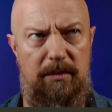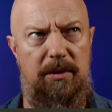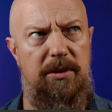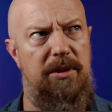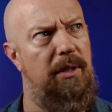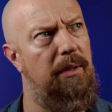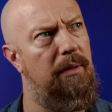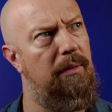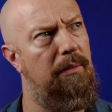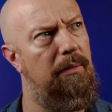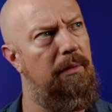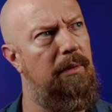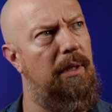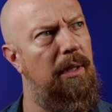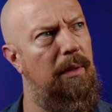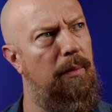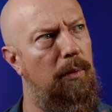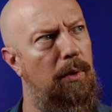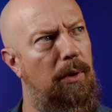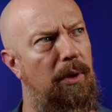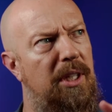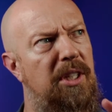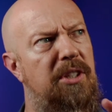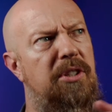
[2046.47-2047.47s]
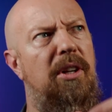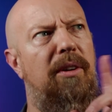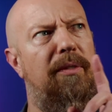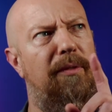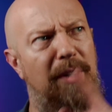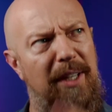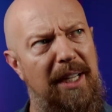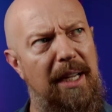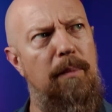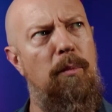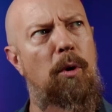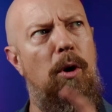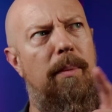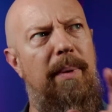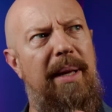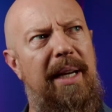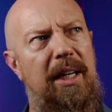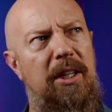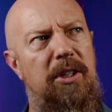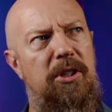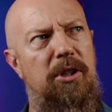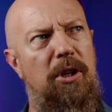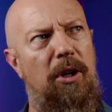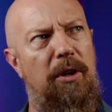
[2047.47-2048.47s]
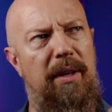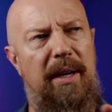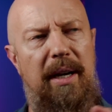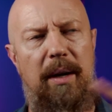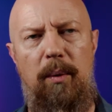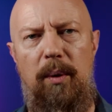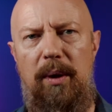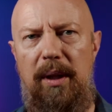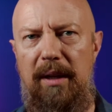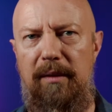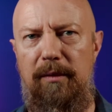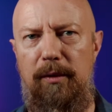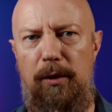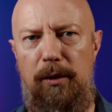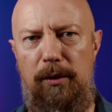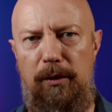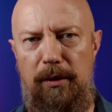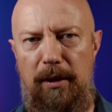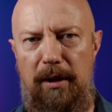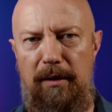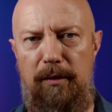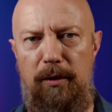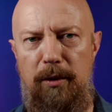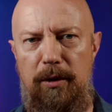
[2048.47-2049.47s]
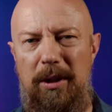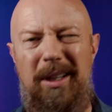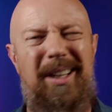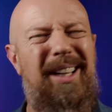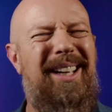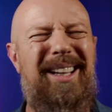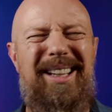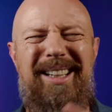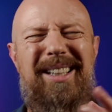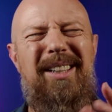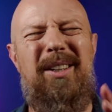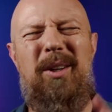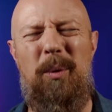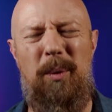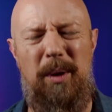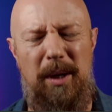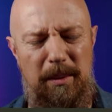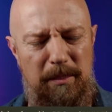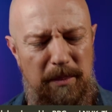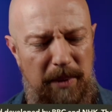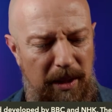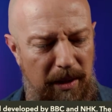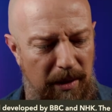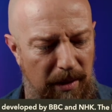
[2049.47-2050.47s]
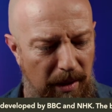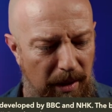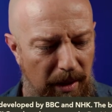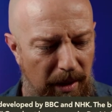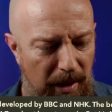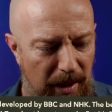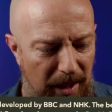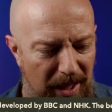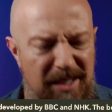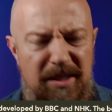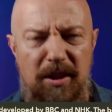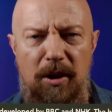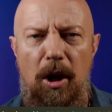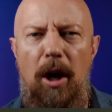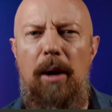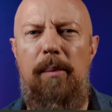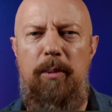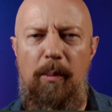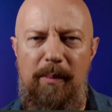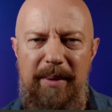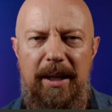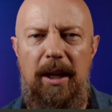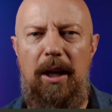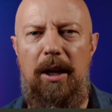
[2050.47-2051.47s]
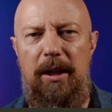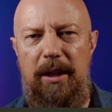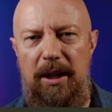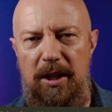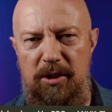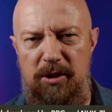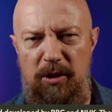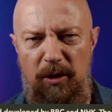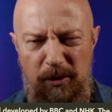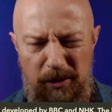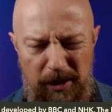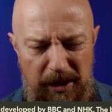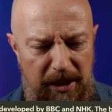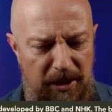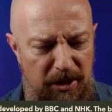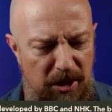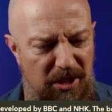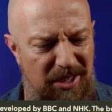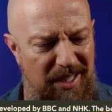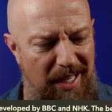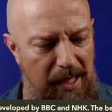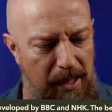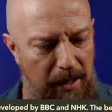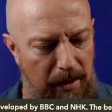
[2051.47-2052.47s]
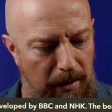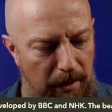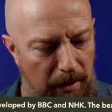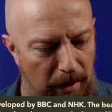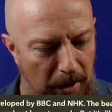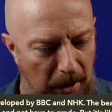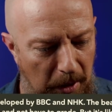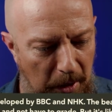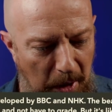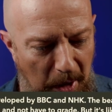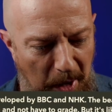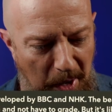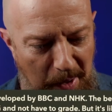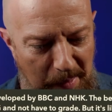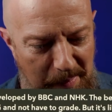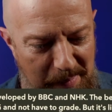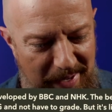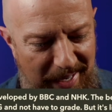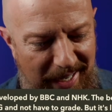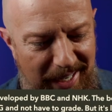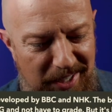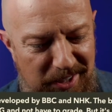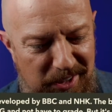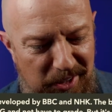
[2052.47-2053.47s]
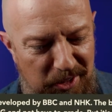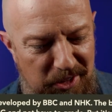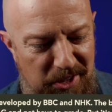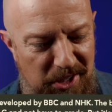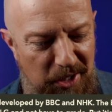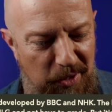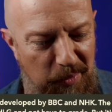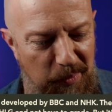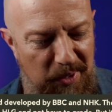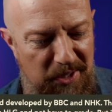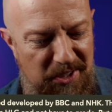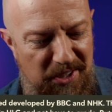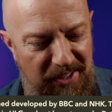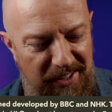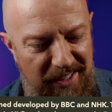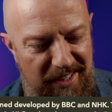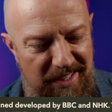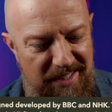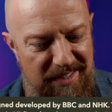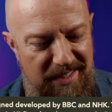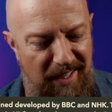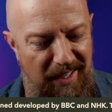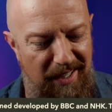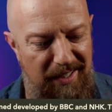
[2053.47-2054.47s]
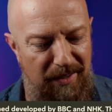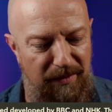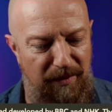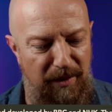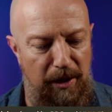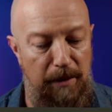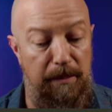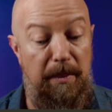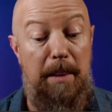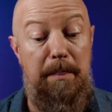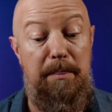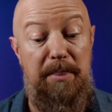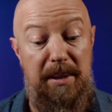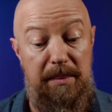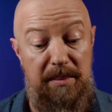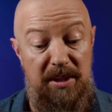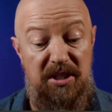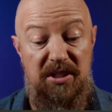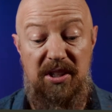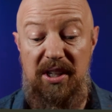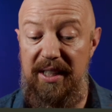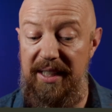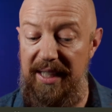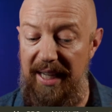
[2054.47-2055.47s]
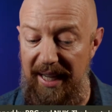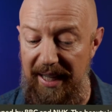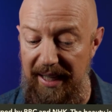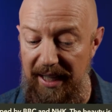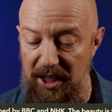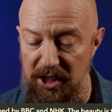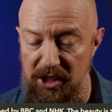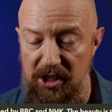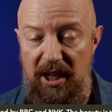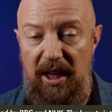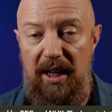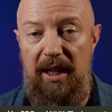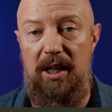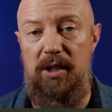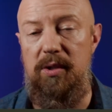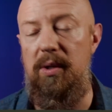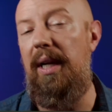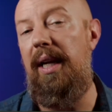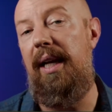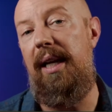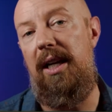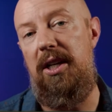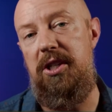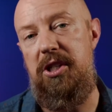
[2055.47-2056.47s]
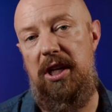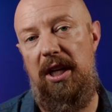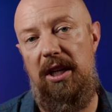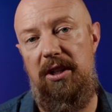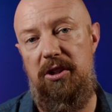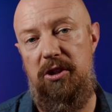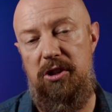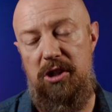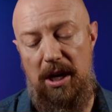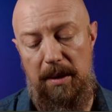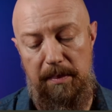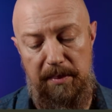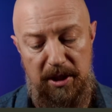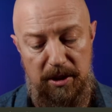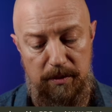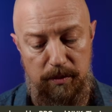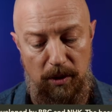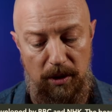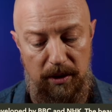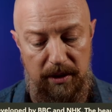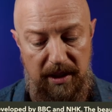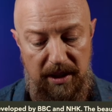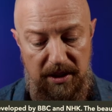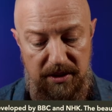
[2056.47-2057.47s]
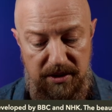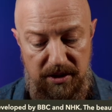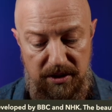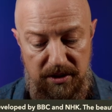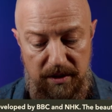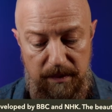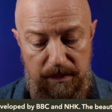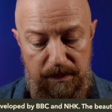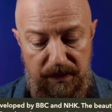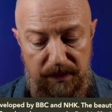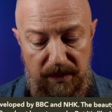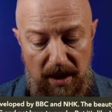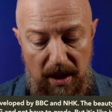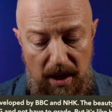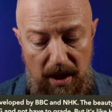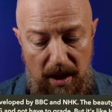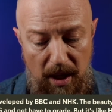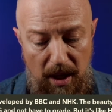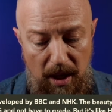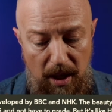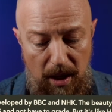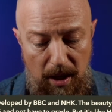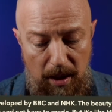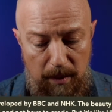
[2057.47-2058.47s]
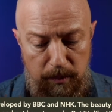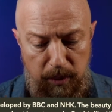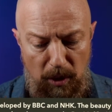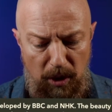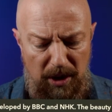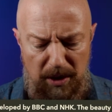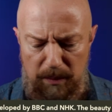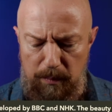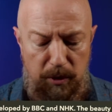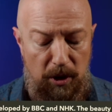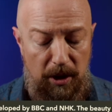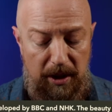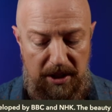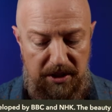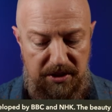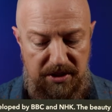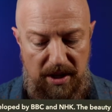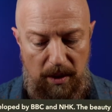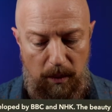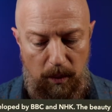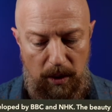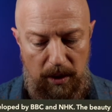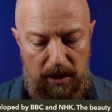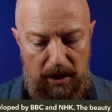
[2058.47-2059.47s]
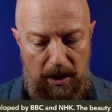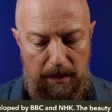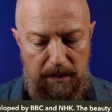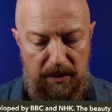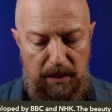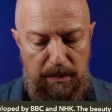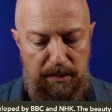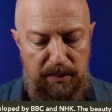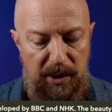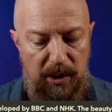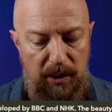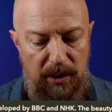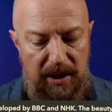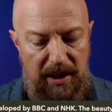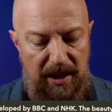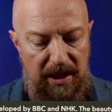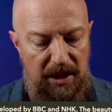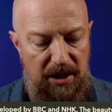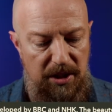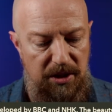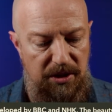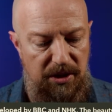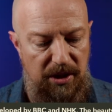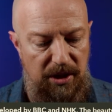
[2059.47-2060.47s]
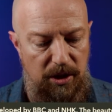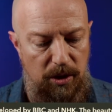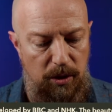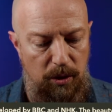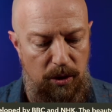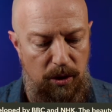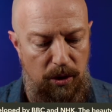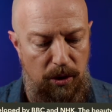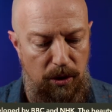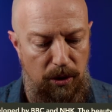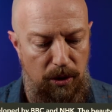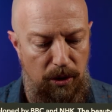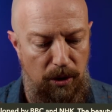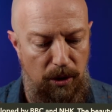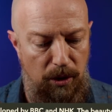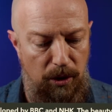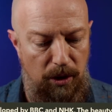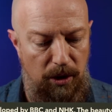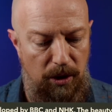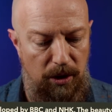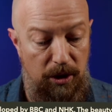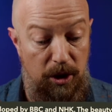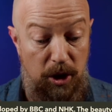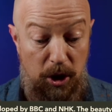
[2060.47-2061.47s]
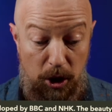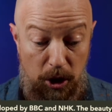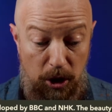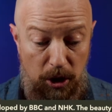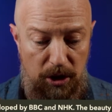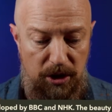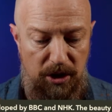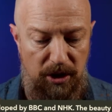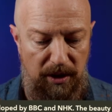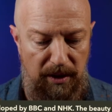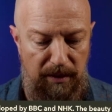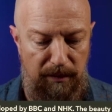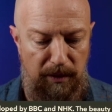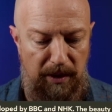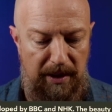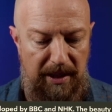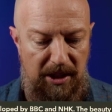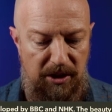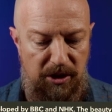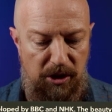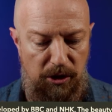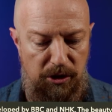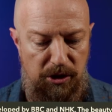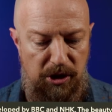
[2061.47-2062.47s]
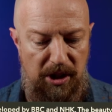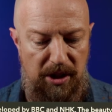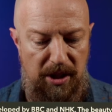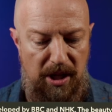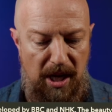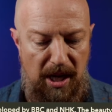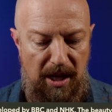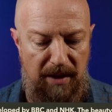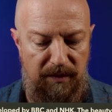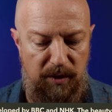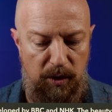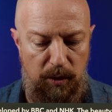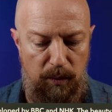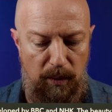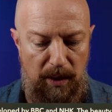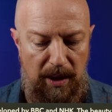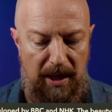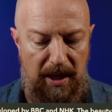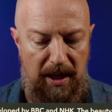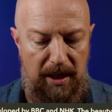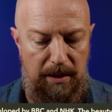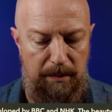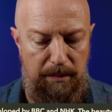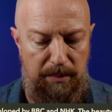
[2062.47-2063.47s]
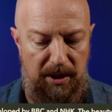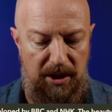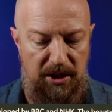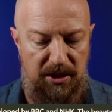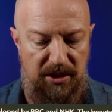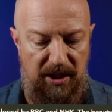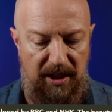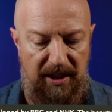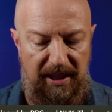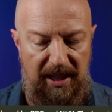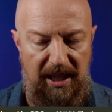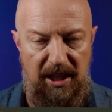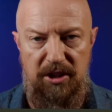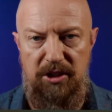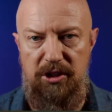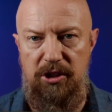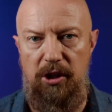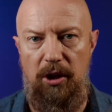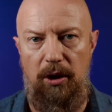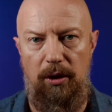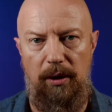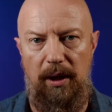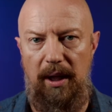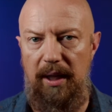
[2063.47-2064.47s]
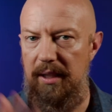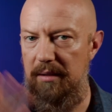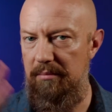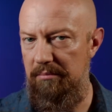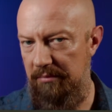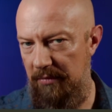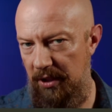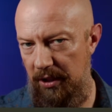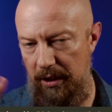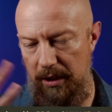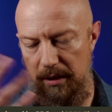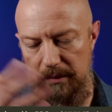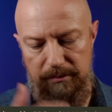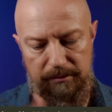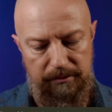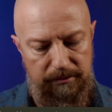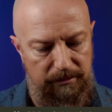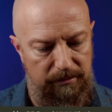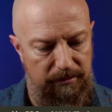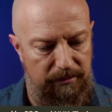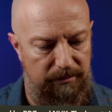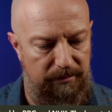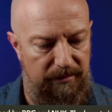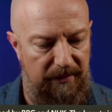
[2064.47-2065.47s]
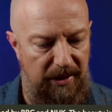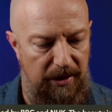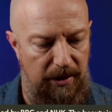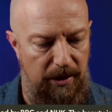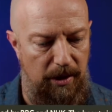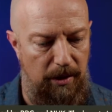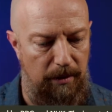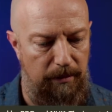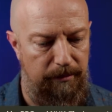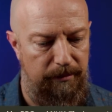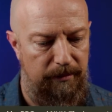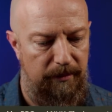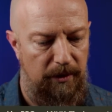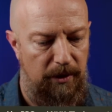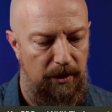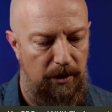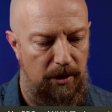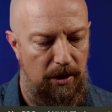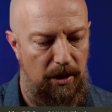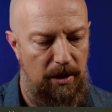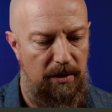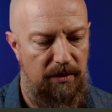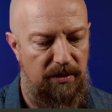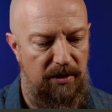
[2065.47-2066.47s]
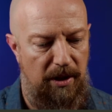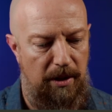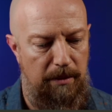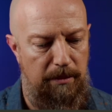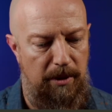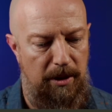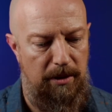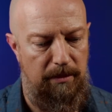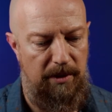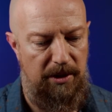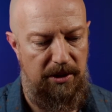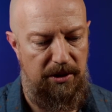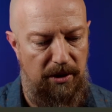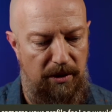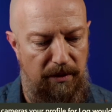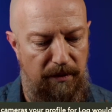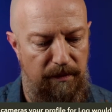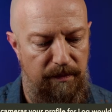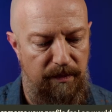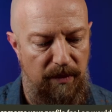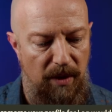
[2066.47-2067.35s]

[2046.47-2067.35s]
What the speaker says: Is that where he's going to forget more about HDR than I will ever, you know what I mean. It's a compliment, not an insult, Lee. Just take it. HLG originally designed, developed by BBC and the NHK. That's right. NHK is a Japanese broadcast system. Broadcast network. The beauty is that you could deliver an HLG and not have to grade, but it's like HDR LUT. There you go. There you go. Couldn't have said it better myself.